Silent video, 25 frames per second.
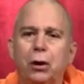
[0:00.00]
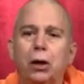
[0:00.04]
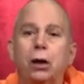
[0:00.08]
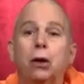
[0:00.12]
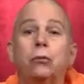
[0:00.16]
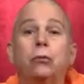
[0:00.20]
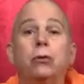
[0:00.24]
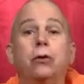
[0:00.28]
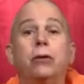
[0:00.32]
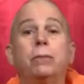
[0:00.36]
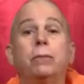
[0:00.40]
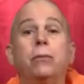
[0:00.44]

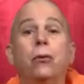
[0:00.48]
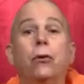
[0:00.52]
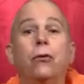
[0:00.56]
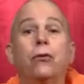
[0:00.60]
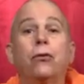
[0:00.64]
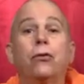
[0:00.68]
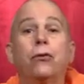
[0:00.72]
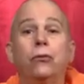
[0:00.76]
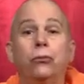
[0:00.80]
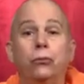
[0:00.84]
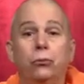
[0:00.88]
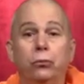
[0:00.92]
with
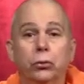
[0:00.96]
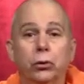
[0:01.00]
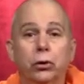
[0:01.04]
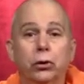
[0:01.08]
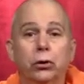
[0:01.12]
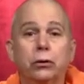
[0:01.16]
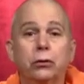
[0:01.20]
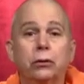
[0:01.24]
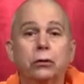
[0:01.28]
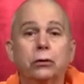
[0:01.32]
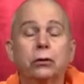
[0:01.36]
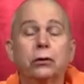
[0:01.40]
both the
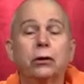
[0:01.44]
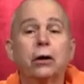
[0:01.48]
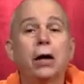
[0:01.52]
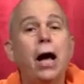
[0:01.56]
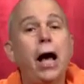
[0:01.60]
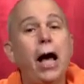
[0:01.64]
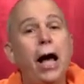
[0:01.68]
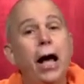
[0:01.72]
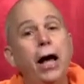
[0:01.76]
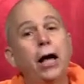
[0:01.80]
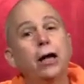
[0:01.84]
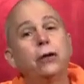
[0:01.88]
world
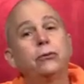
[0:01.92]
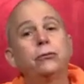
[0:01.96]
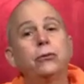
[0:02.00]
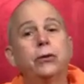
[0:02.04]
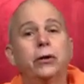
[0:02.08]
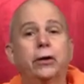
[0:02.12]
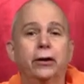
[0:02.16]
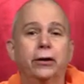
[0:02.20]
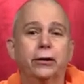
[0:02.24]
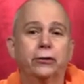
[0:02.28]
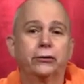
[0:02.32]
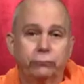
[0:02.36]
and
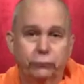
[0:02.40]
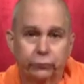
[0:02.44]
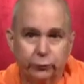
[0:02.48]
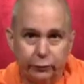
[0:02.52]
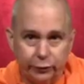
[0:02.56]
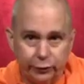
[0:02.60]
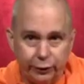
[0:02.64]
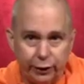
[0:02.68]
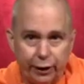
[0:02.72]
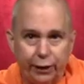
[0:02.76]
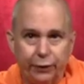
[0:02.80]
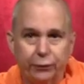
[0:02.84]
with its
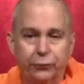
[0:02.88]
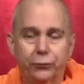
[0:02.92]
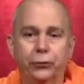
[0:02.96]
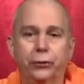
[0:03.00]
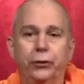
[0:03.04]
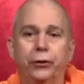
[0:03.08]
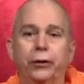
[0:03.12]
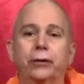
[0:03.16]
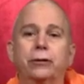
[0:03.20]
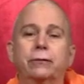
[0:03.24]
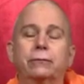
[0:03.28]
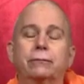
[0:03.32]
creator.